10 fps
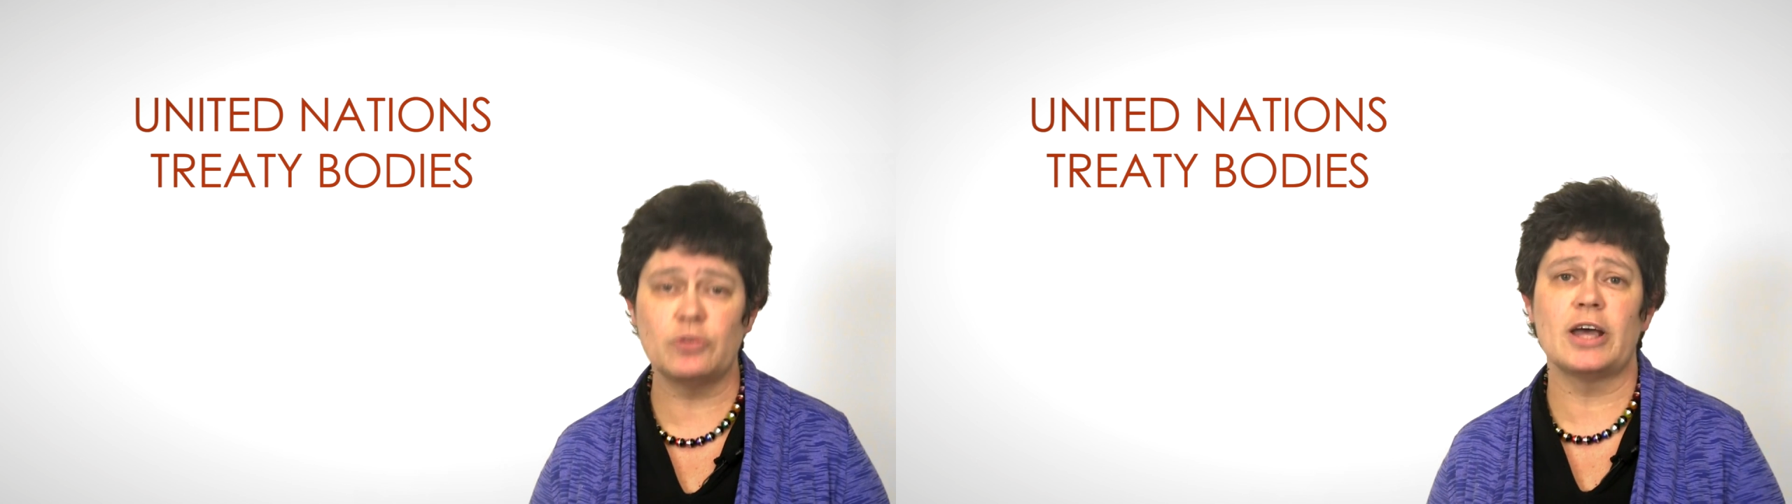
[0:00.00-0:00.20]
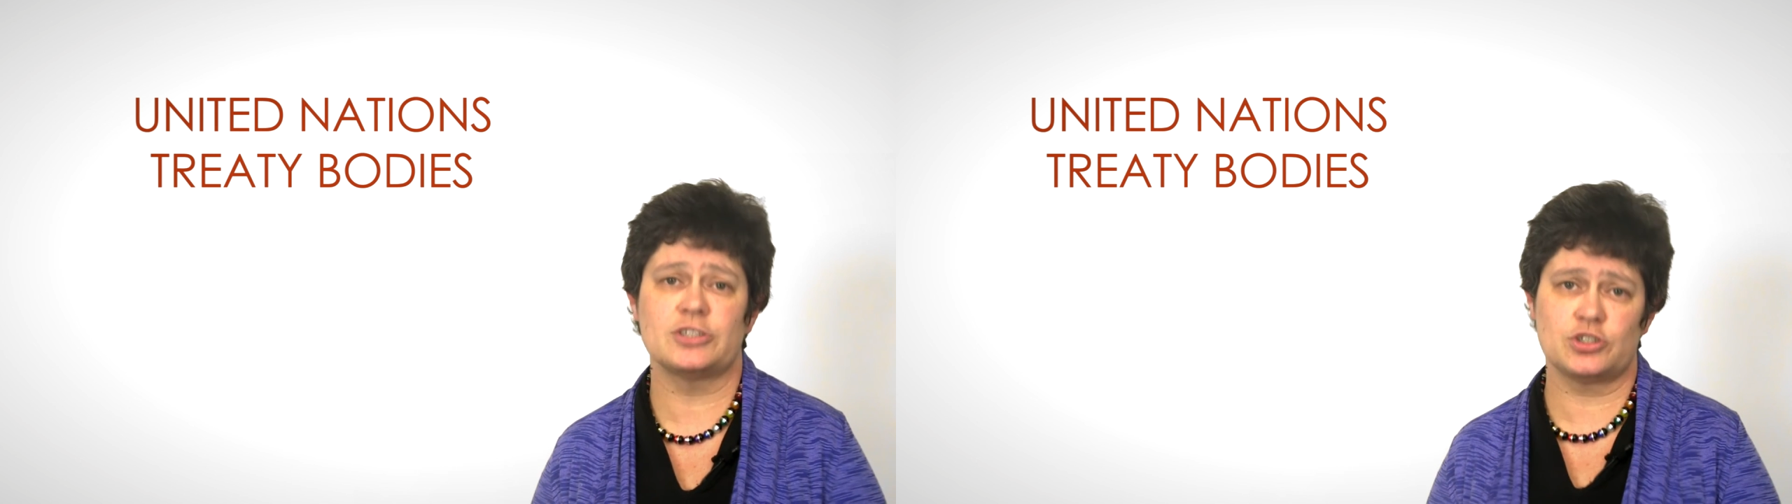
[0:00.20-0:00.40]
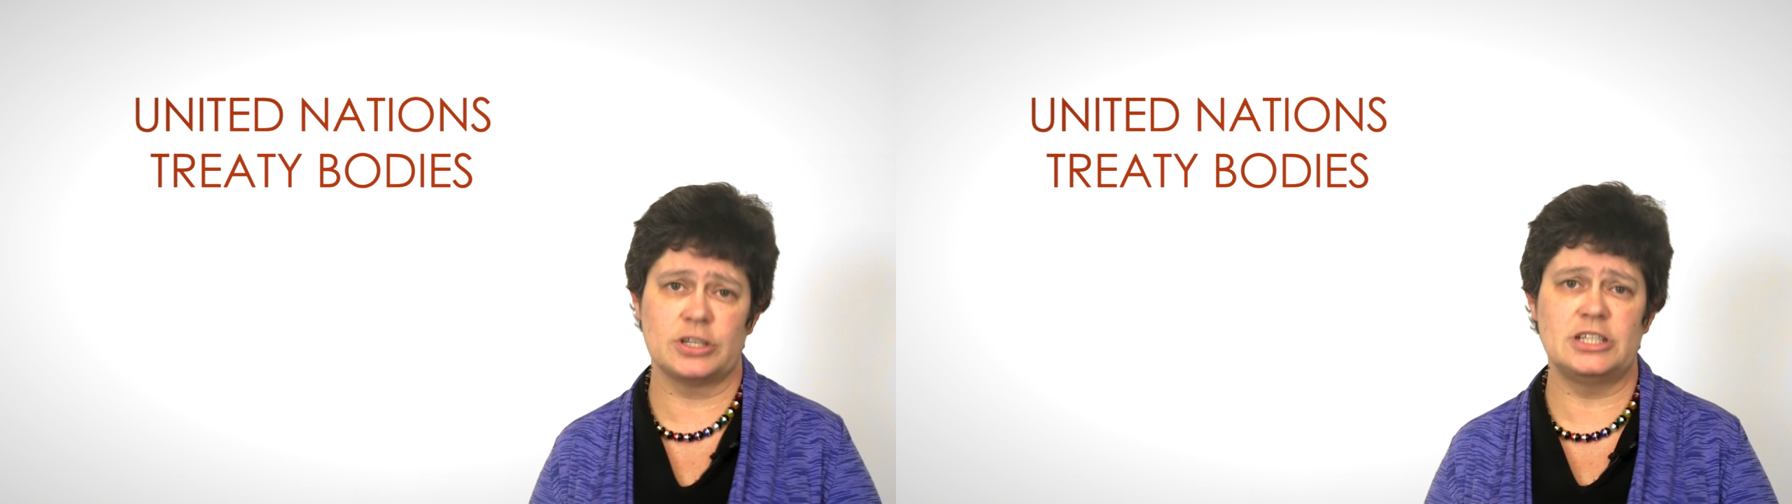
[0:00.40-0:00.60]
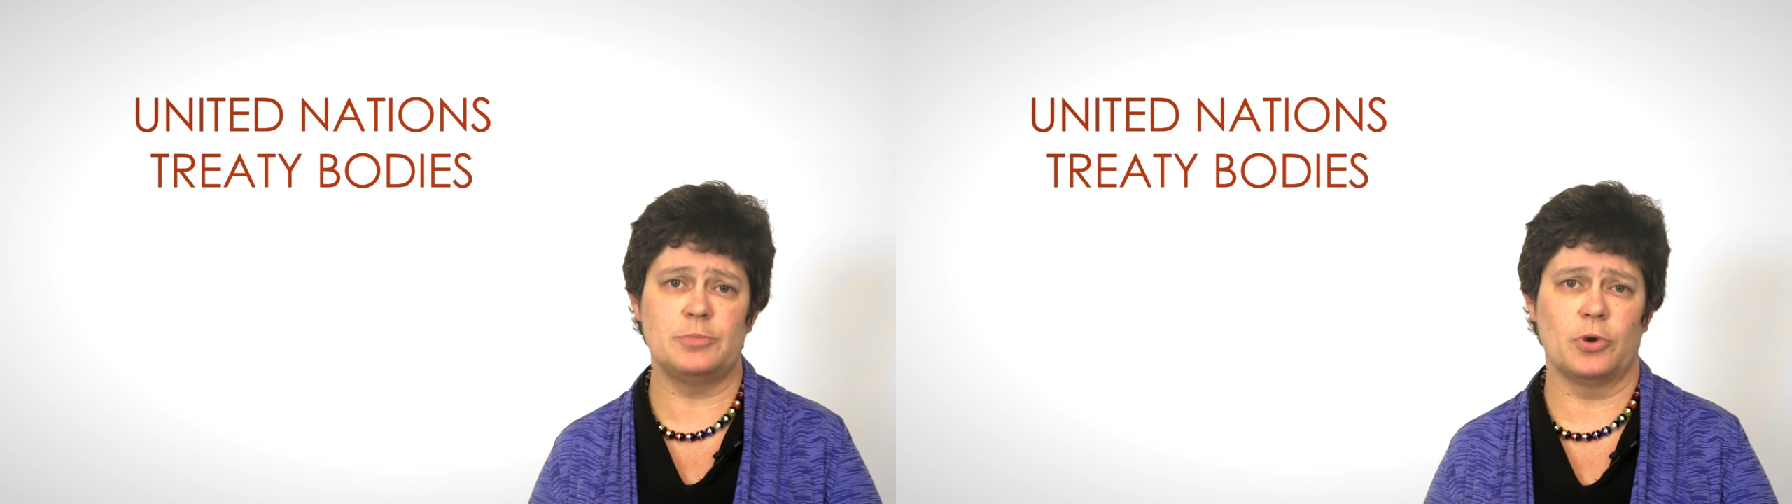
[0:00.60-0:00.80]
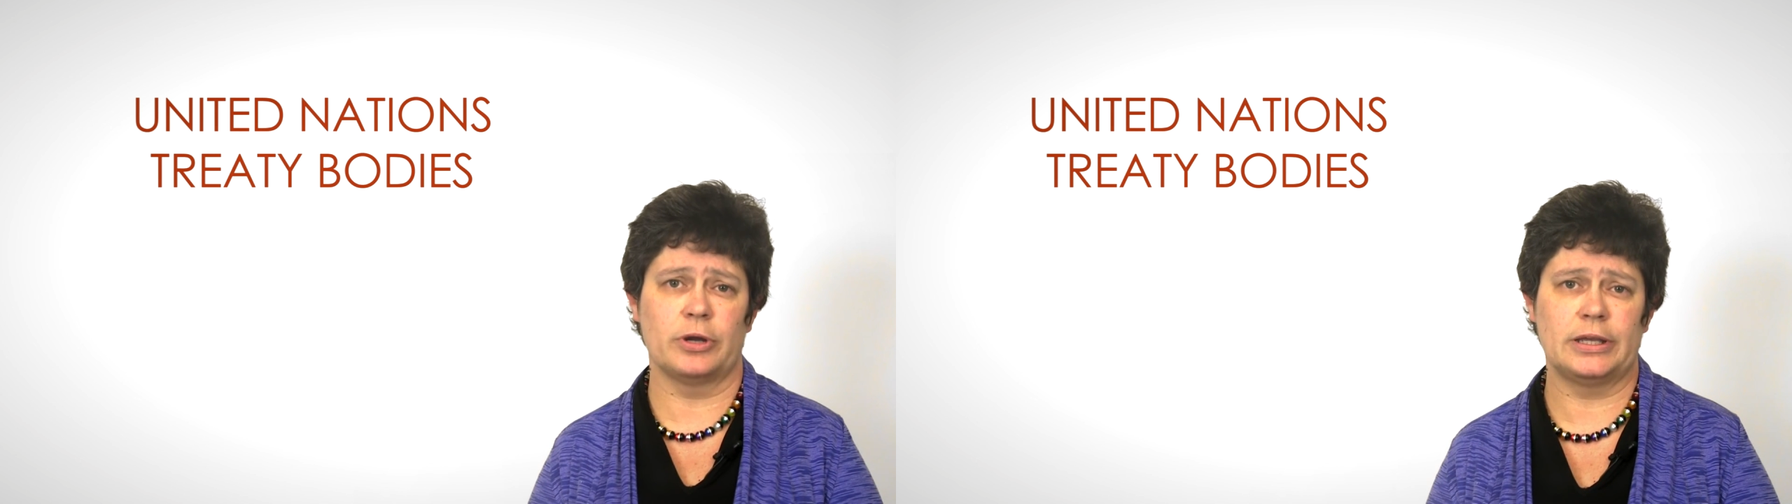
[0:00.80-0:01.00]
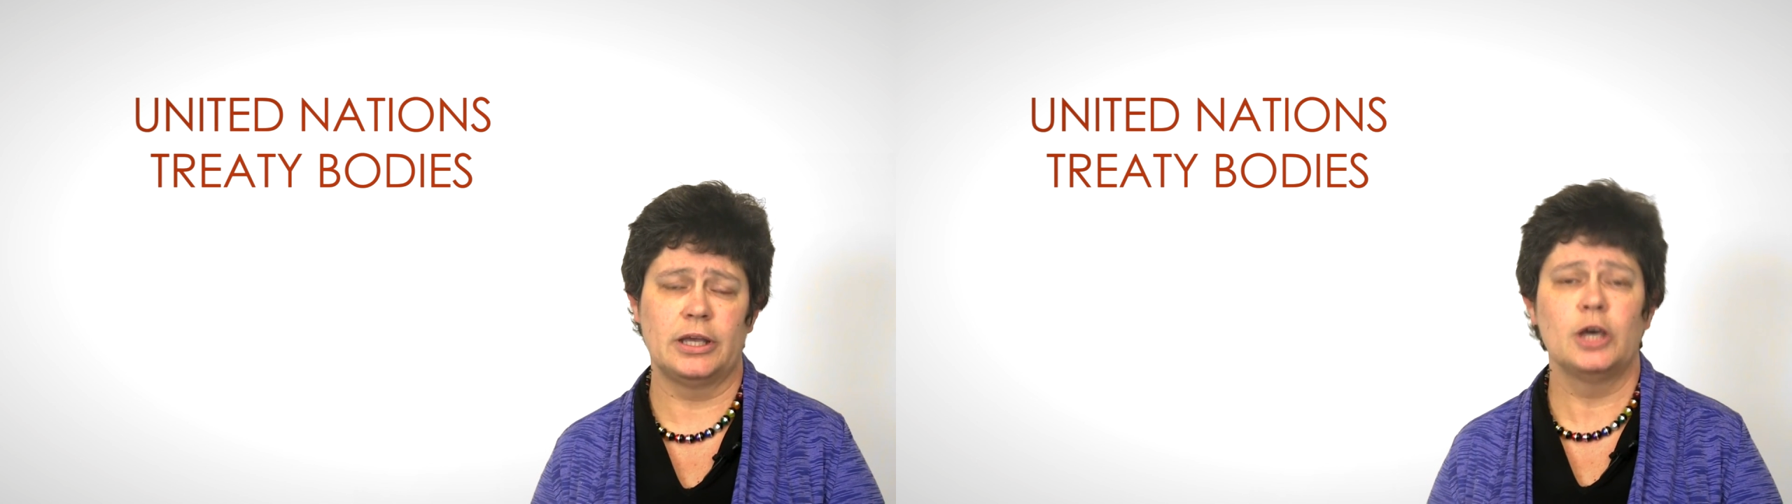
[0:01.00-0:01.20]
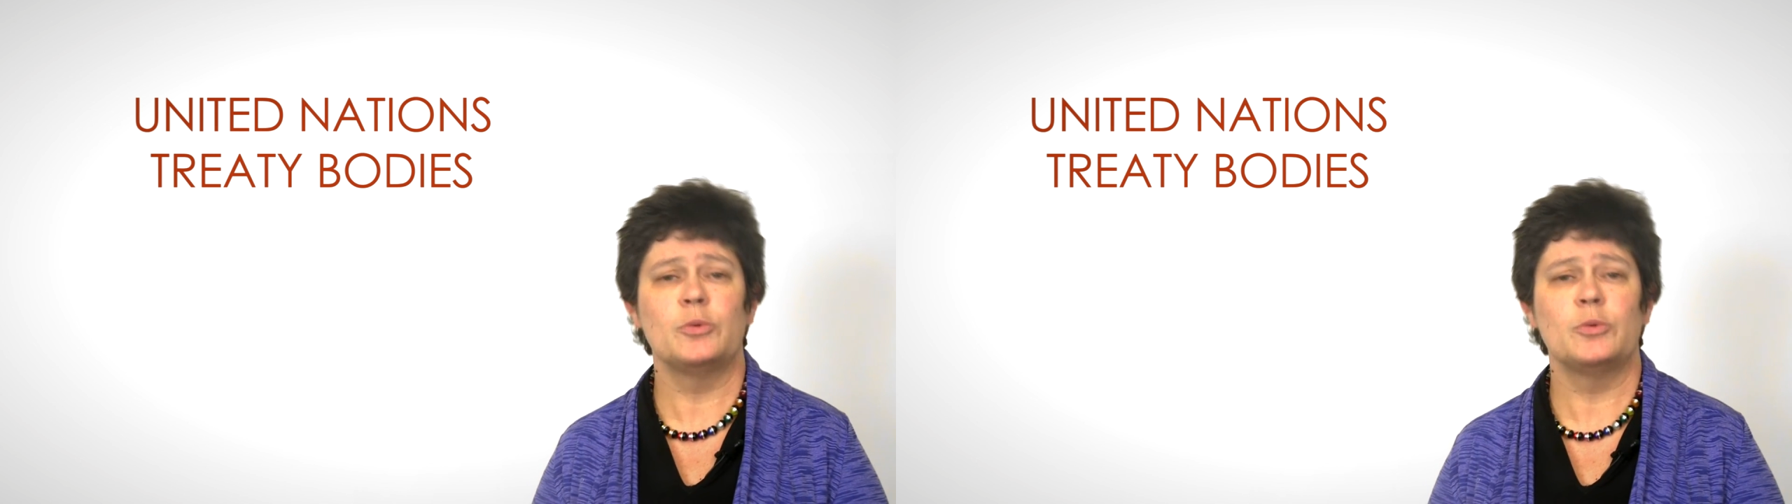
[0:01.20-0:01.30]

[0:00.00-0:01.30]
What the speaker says: rights treaty body,